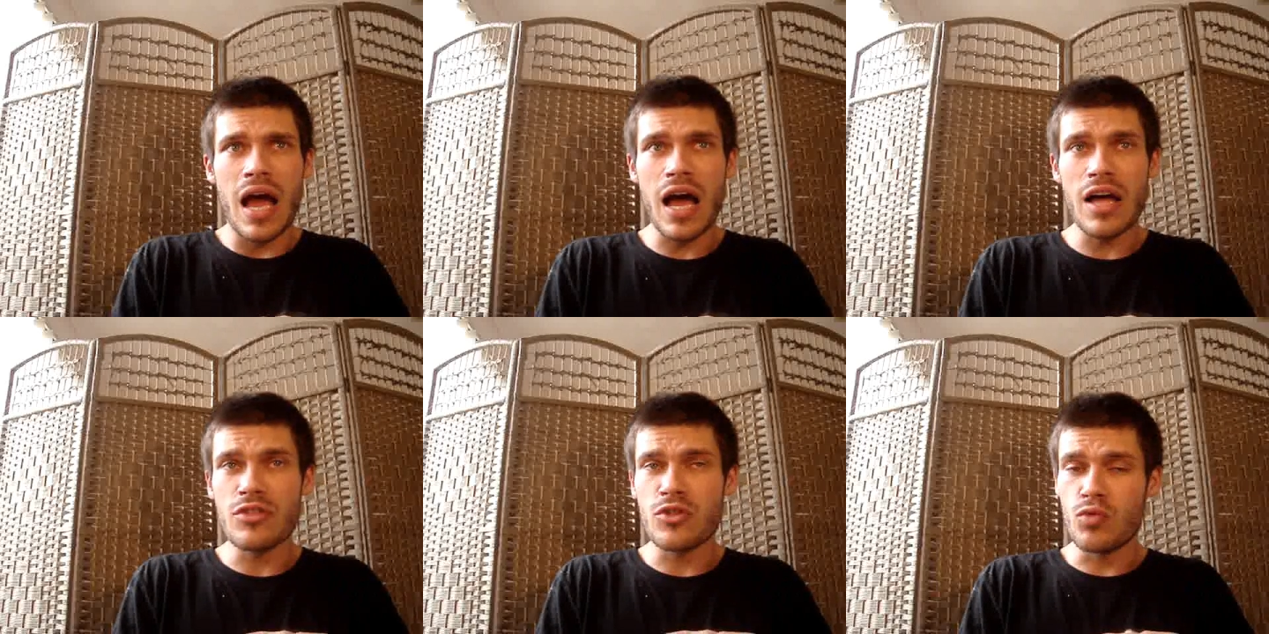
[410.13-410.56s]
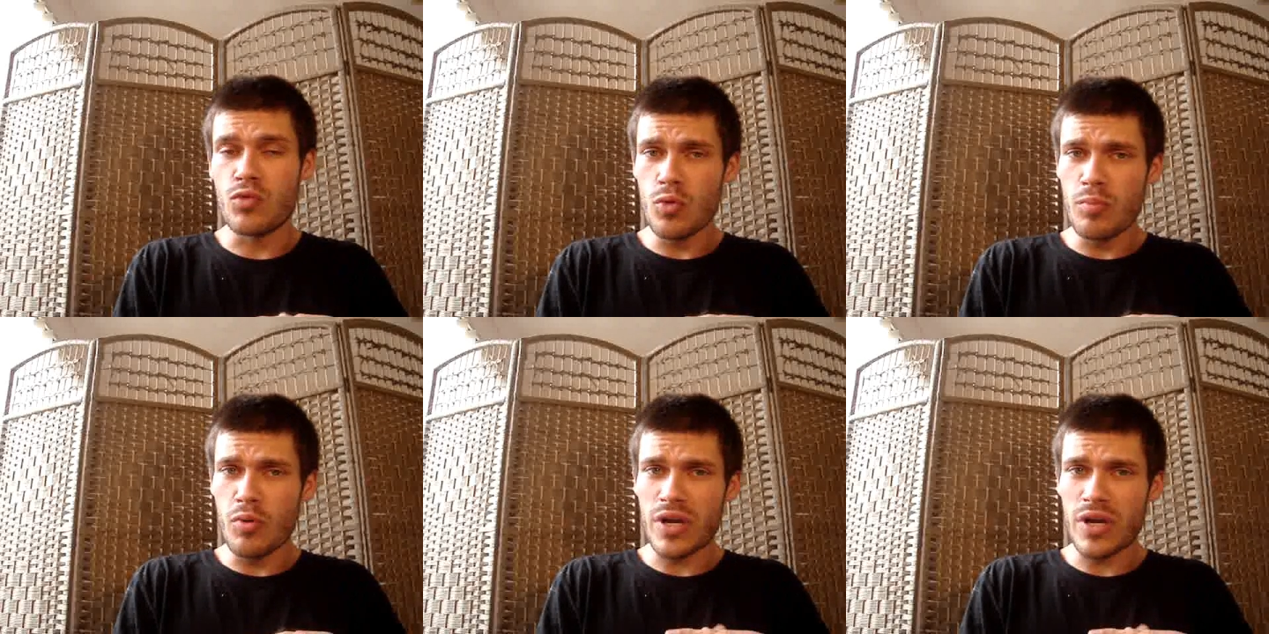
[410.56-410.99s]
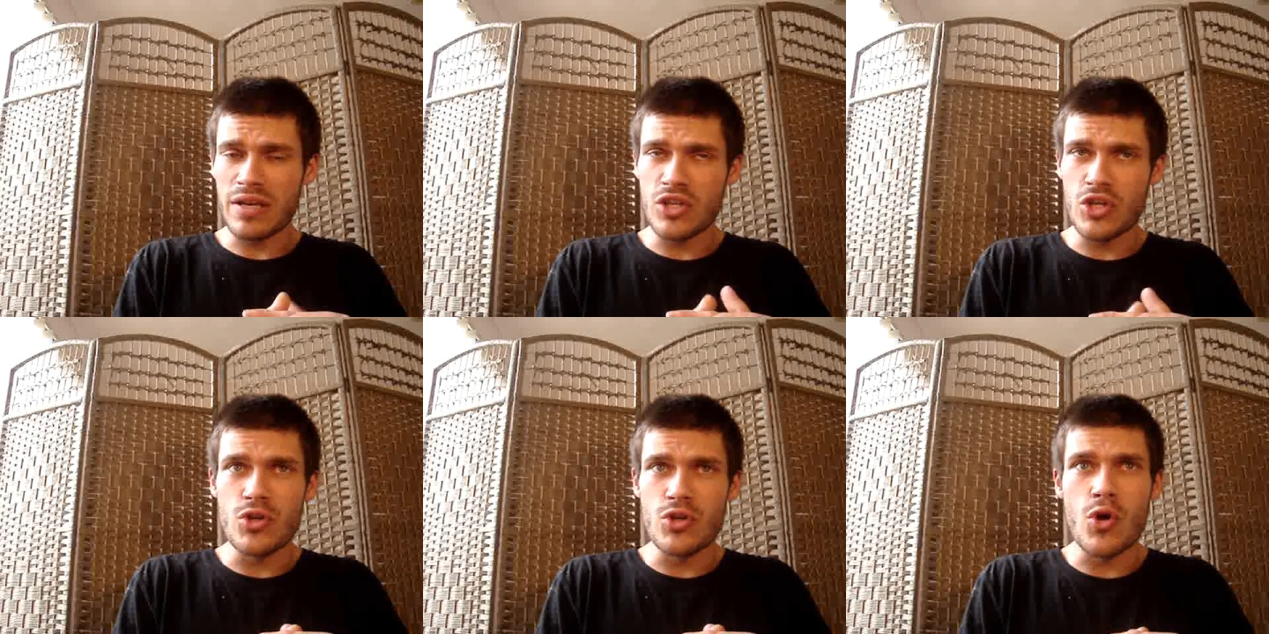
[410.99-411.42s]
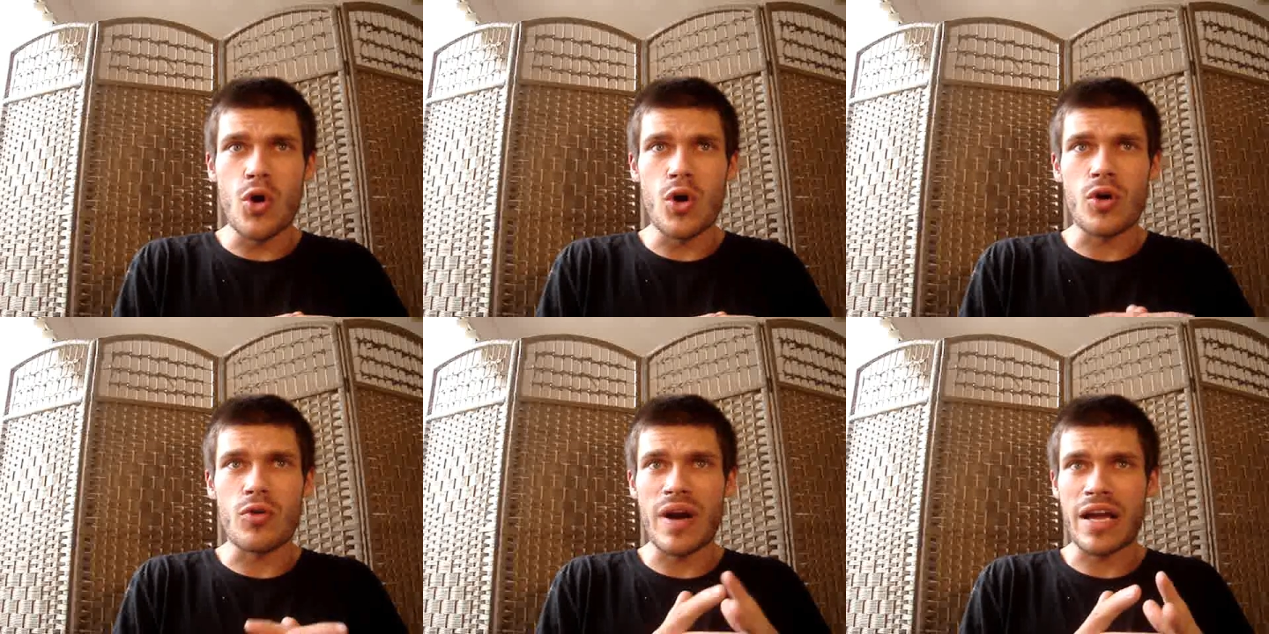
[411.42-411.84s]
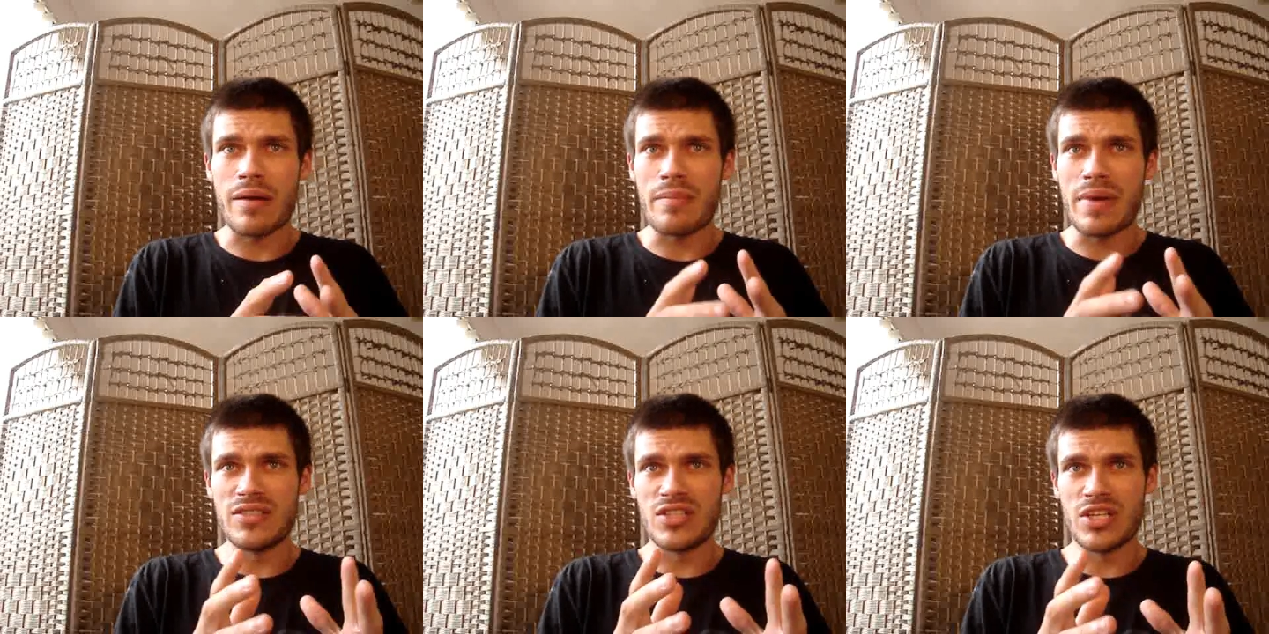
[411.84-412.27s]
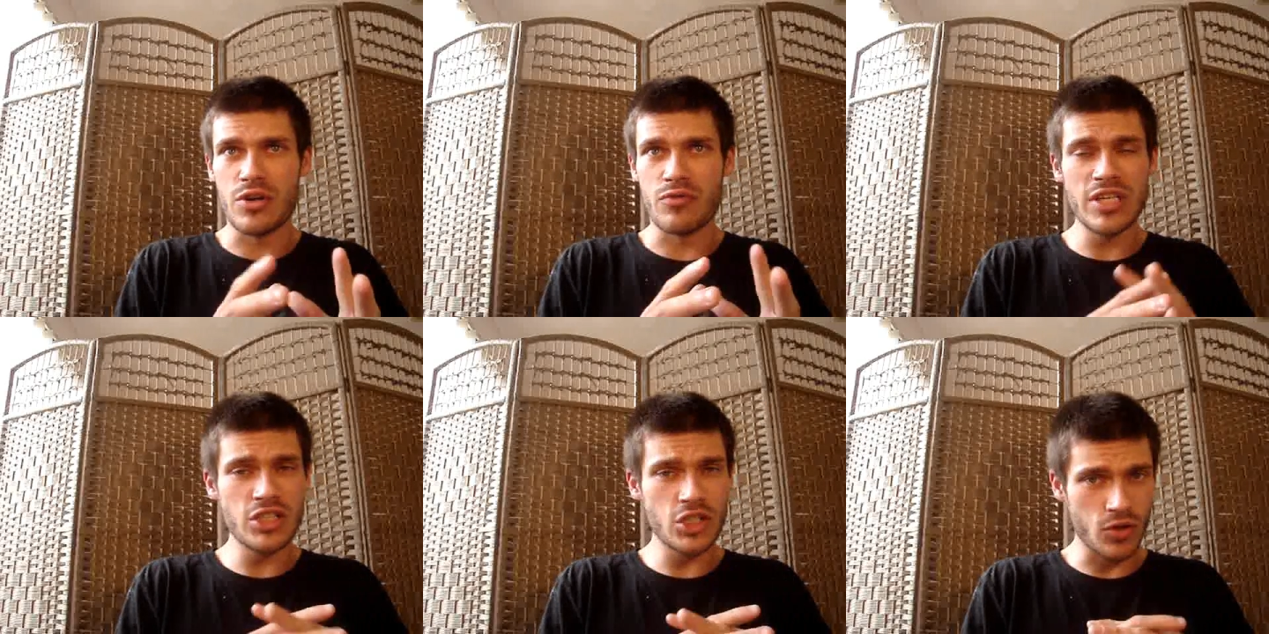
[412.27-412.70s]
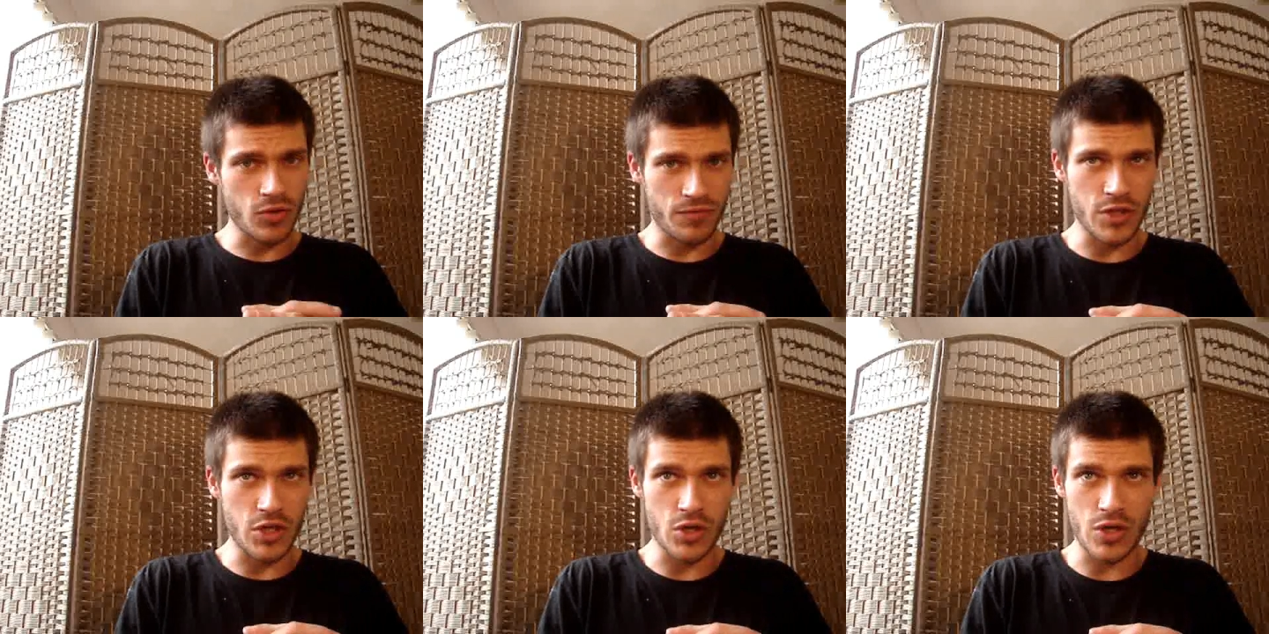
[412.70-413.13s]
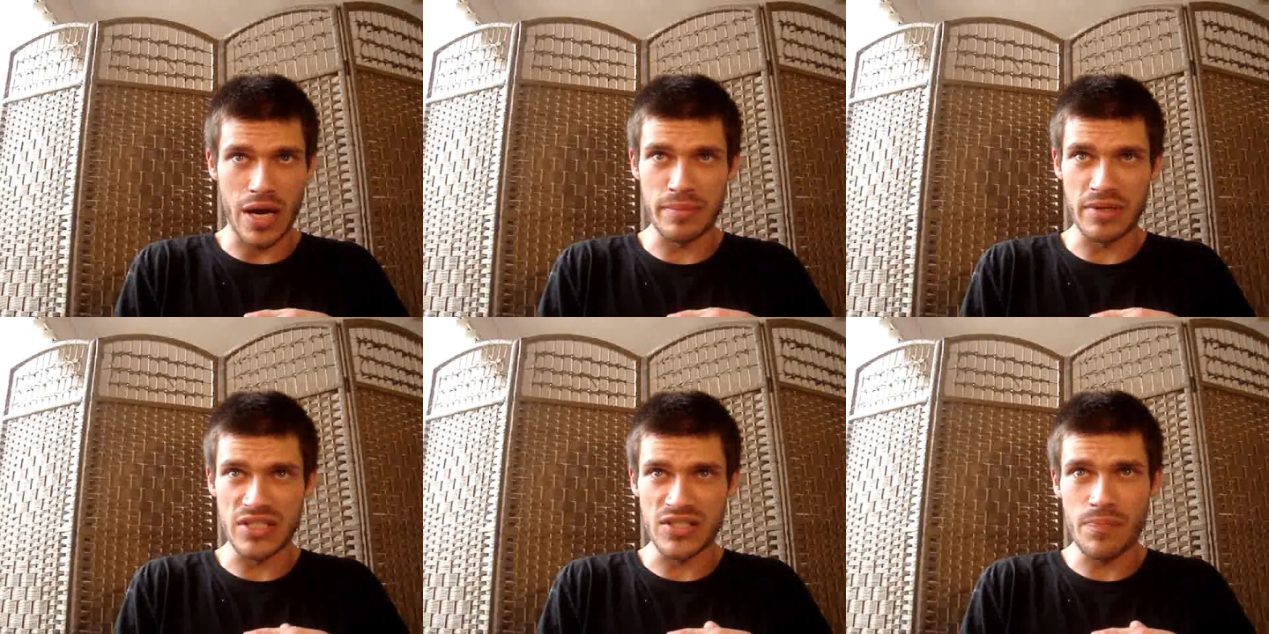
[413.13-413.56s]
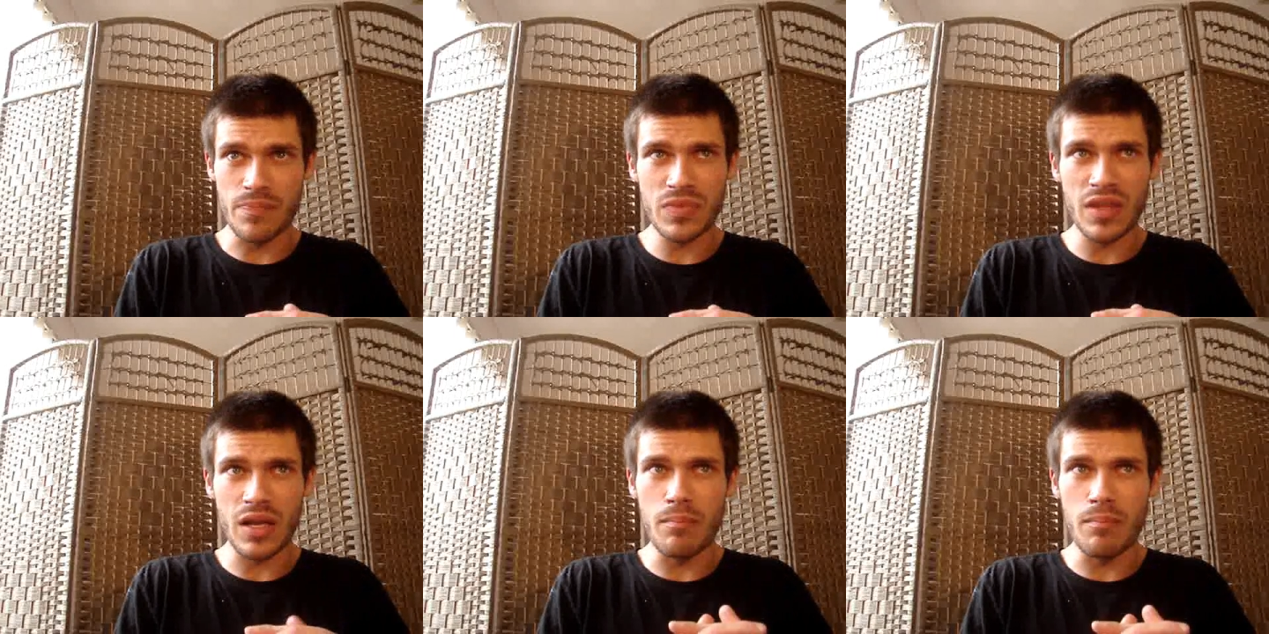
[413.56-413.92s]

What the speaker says: The rulebook in New York recommends the original for newcomers.